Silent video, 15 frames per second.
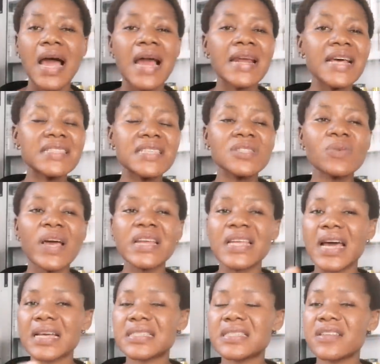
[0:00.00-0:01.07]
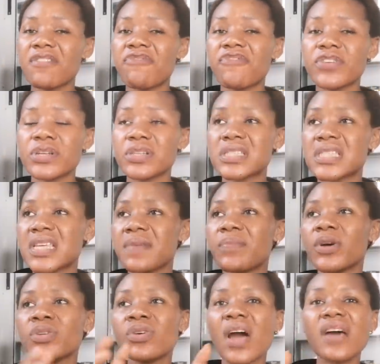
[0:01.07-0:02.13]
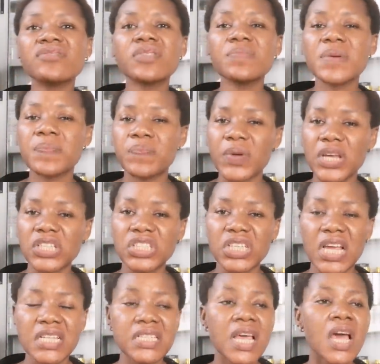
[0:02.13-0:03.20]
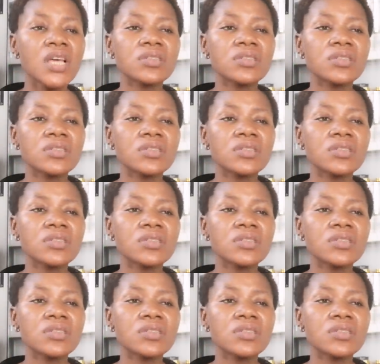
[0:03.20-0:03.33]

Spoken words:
and that is why they are safe for your skin. But you have to be patient.